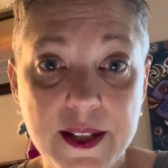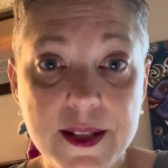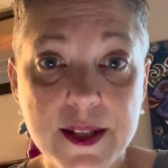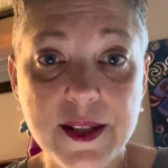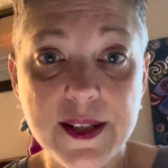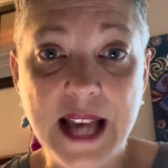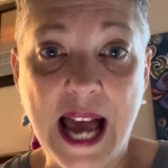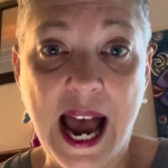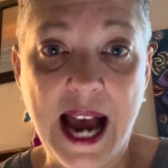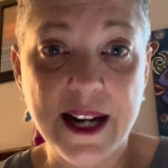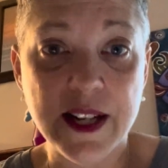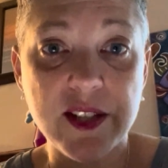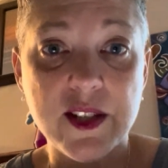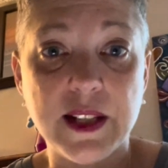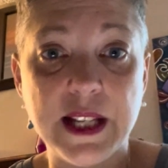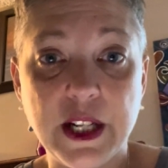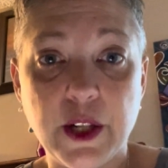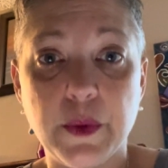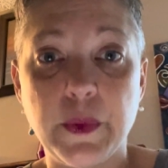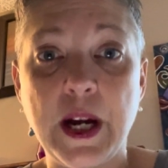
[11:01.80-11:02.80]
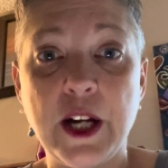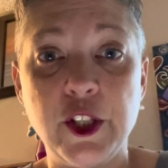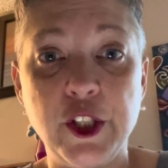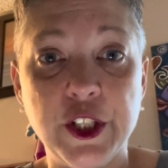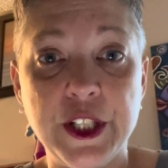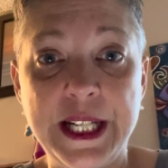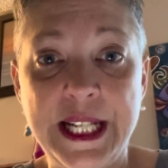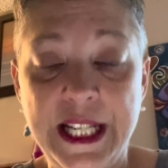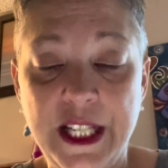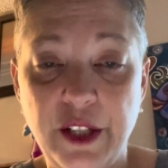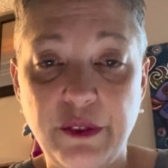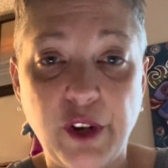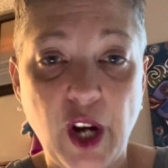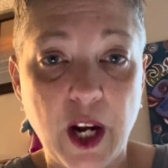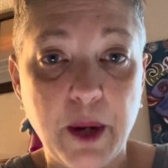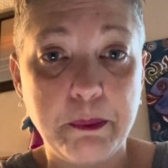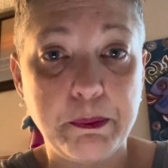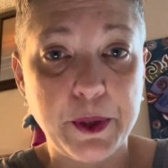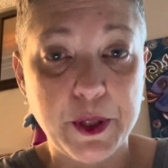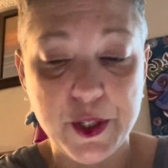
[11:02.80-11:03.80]
sacs, like around your knee. You've got
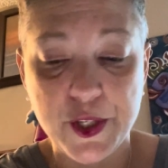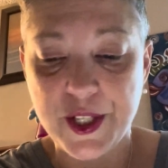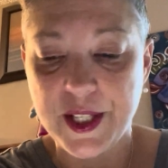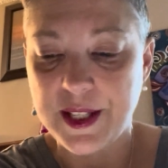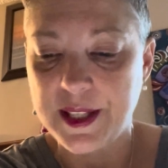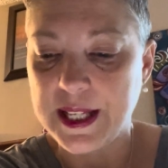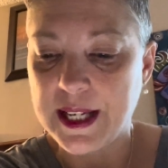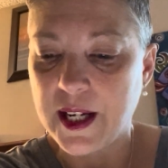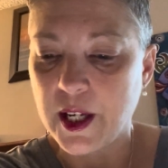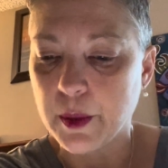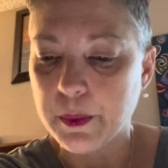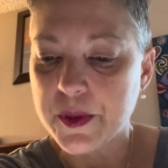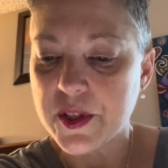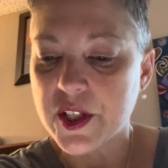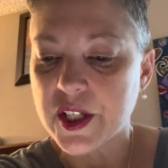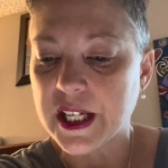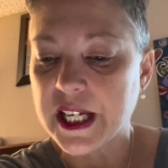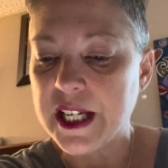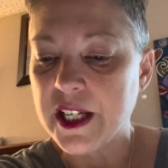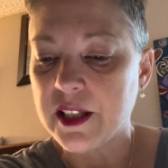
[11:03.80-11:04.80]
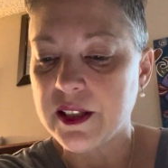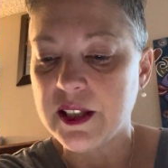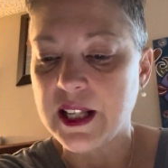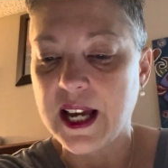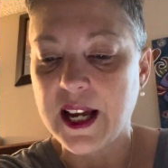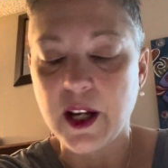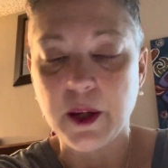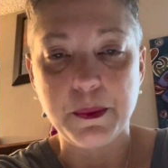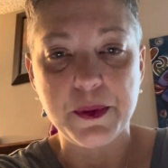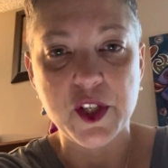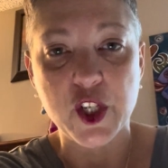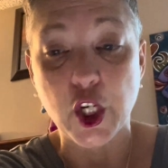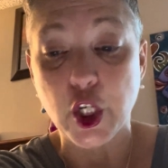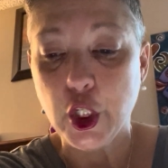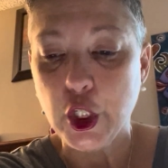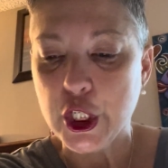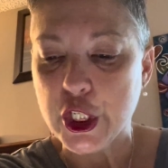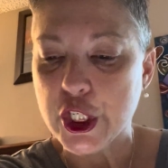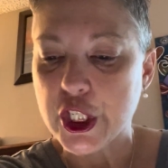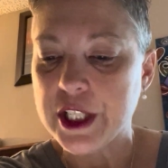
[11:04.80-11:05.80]
a bursa that helps to
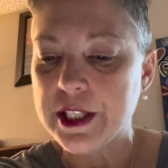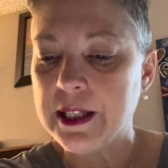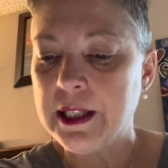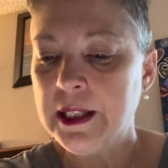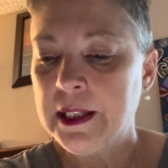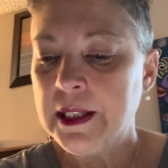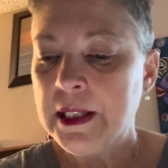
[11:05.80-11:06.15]
cushion.